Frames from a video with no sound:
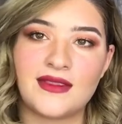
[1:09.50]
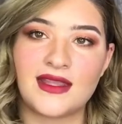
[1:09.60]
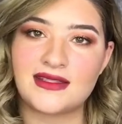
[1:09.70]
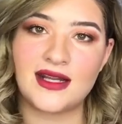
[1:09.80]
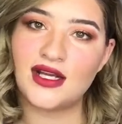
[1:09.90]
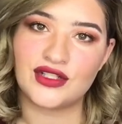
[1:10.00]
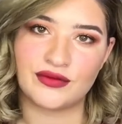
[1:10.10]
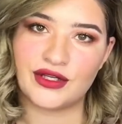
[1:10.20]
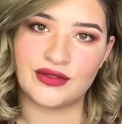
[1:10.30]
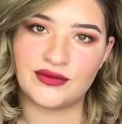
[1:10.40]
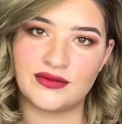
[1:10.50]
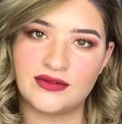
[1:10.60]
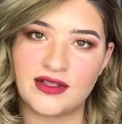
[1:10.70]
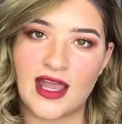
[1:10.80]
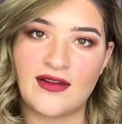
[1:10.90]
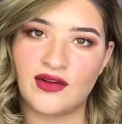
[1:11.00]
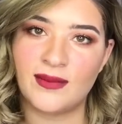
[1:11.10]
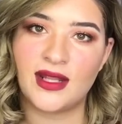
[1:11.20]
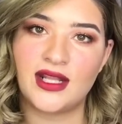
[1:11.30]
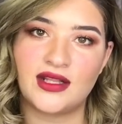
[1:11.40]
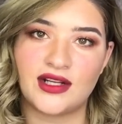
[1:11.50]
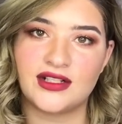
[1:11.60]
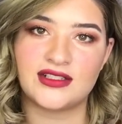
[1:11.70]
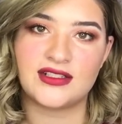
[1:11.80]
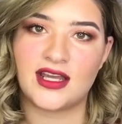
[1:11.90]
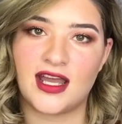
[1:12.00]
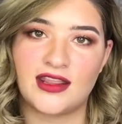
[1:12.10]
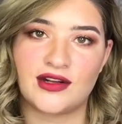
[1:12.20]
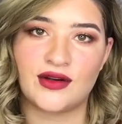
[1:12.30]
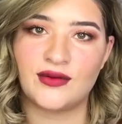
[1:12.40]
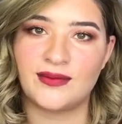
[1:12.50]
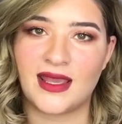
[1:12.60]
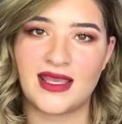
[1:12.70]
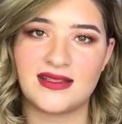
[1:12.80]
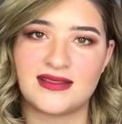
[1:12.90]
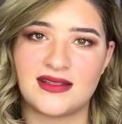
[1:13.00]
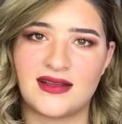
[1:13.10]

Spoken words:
that's not true. Everybody learns at their own pace,